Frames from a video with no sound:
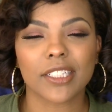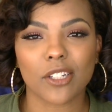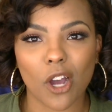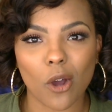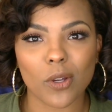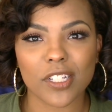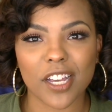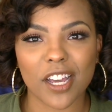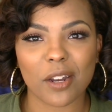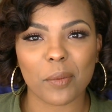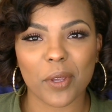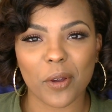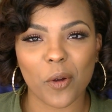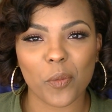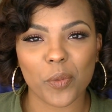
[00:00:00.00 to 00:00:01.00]
You always got to
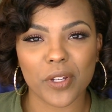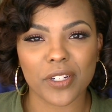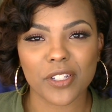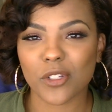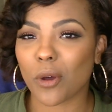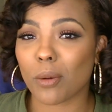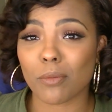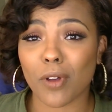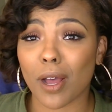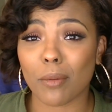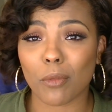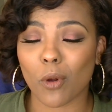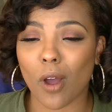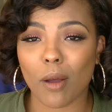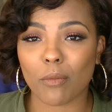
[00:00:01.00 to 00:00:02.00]
be open. So
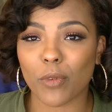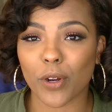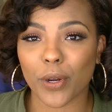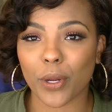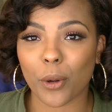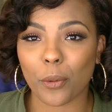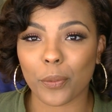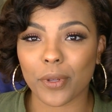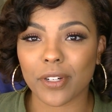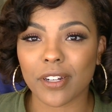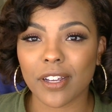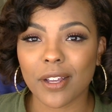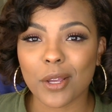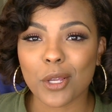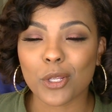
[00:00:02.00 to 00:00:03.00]
I'm very open.
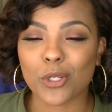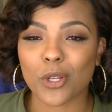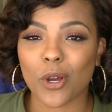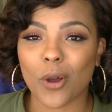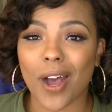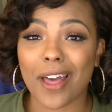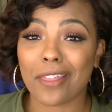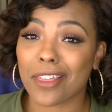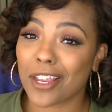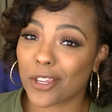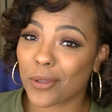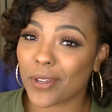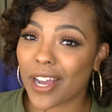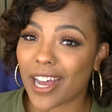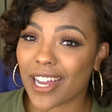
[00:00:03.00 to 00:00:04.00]
So I thank
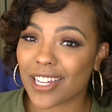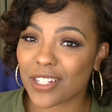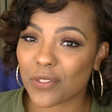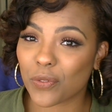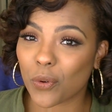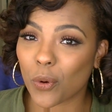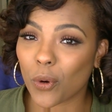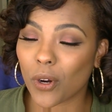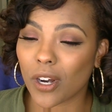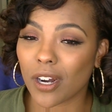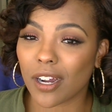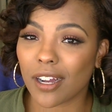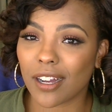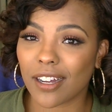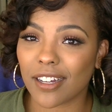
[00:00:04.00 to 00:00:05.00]
you guys
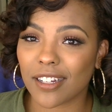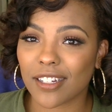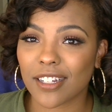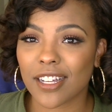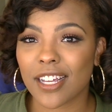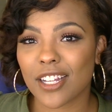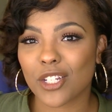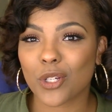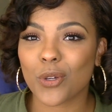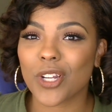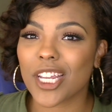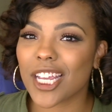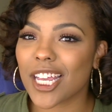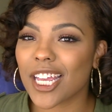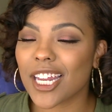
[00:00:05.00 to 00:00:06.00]
for
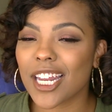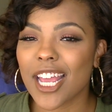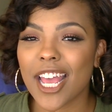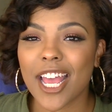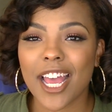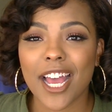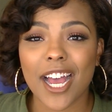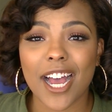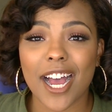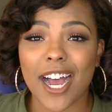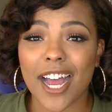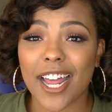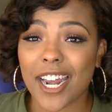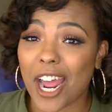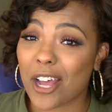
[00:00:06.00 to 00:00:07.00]
tuning in,
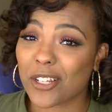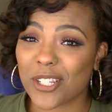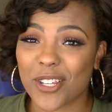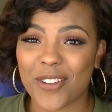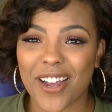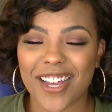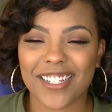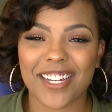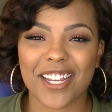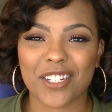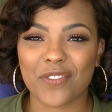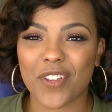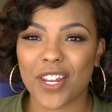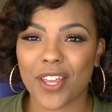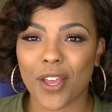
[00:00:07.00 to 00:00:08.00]
and I'll see you guys next
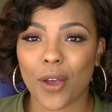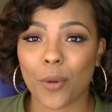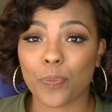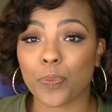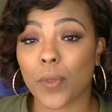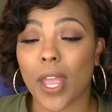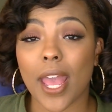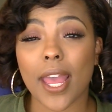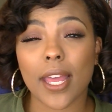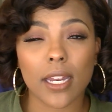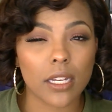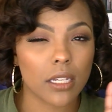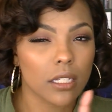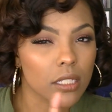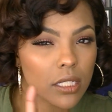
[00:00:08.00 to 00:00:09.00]
video.
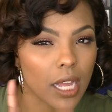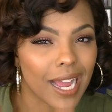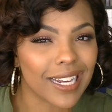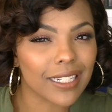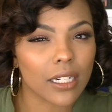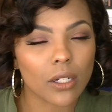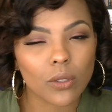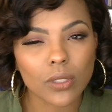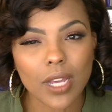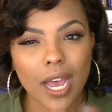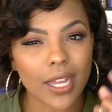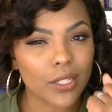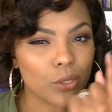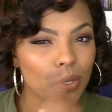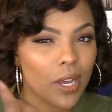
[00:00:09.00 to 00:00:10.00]
And side note,
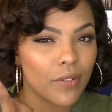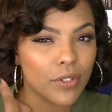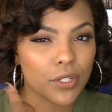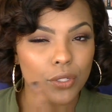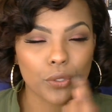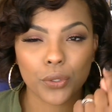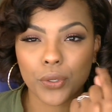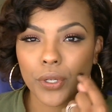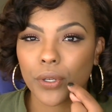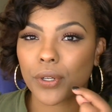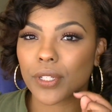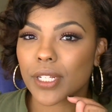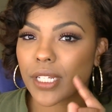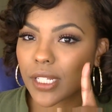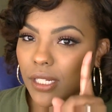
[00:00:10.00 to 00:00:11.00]
I do have a tutorial
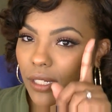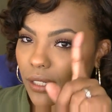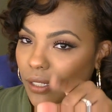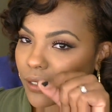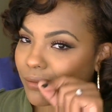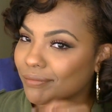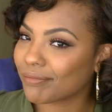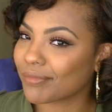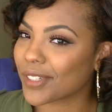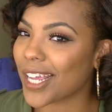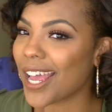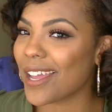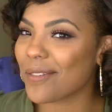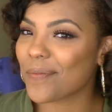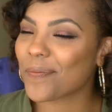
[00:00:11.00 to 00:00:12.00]
on this look.
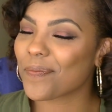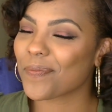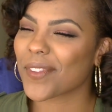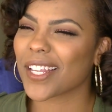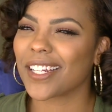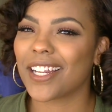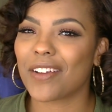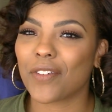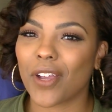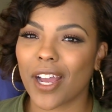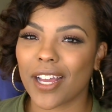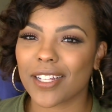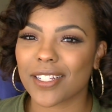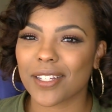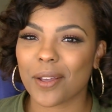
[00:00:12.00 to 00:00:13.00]
Okay? Love you
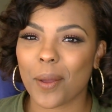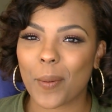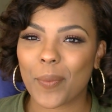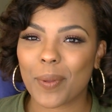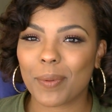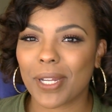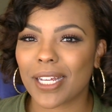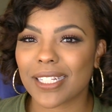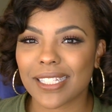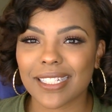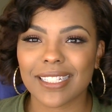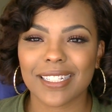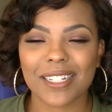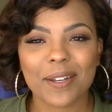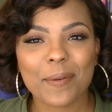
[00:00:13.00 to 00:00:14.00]
guys. Be blessed.
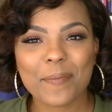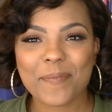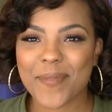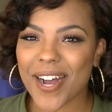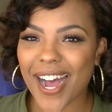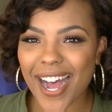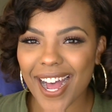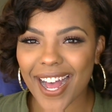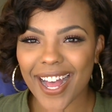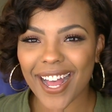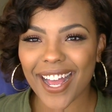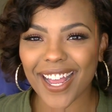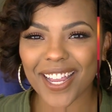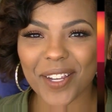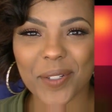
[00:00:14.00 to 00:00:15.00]

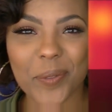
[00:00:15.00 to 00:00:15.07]
Bye.